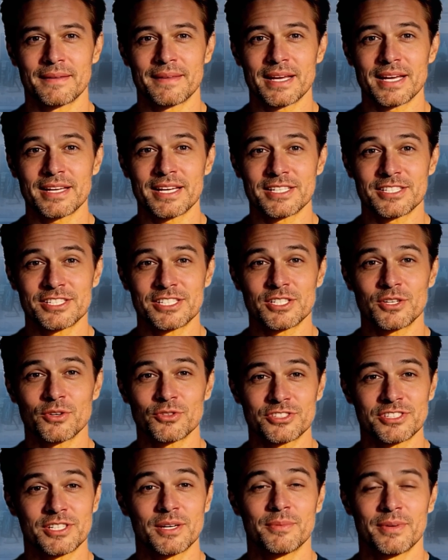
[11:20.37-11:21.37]
and until
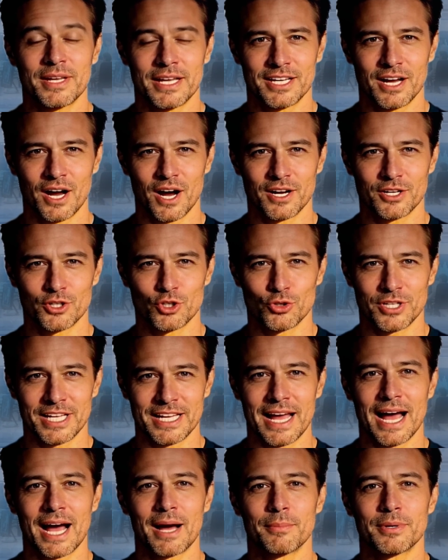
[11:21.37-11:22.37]
something concrete
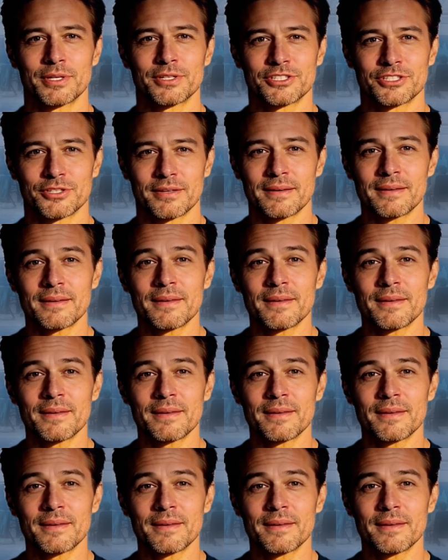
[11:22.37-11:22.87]
happens,